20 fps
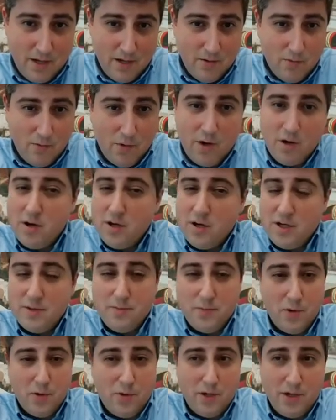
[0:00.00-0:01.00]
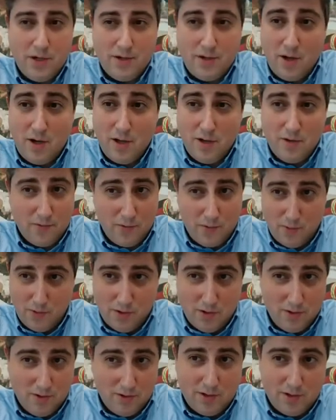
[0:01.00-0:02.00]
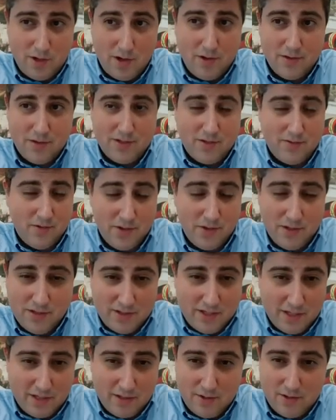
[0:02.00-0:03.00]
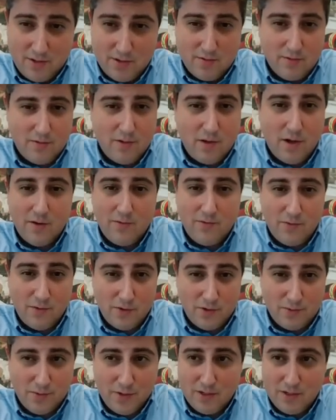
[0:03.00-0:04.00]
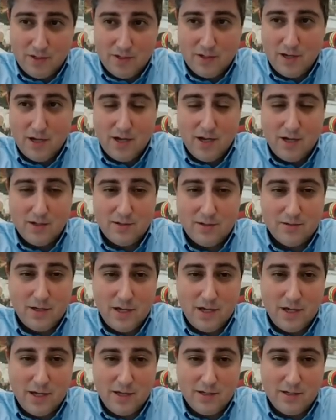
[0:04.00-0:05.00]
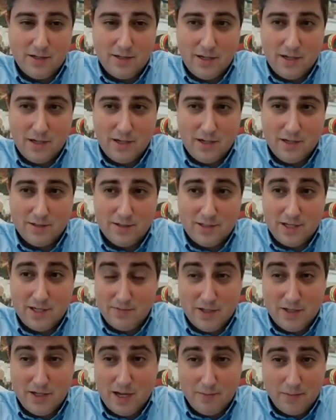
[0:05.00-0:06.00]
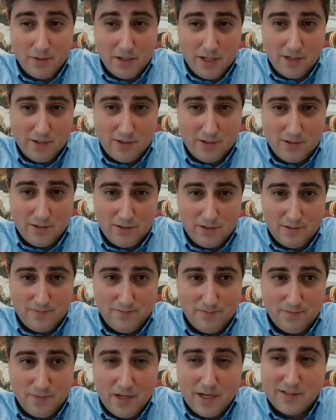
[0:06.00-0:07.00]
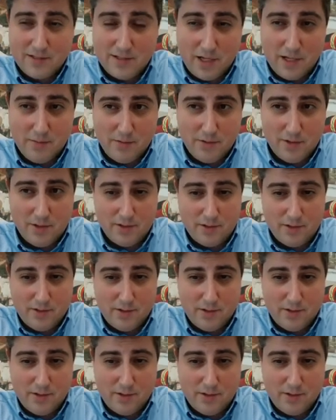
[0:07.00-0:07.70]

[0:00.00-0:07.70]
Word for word: We are deployed all over the world on the civilian sector, law enforcement, uh, and uh, safety applications. Next slide, please.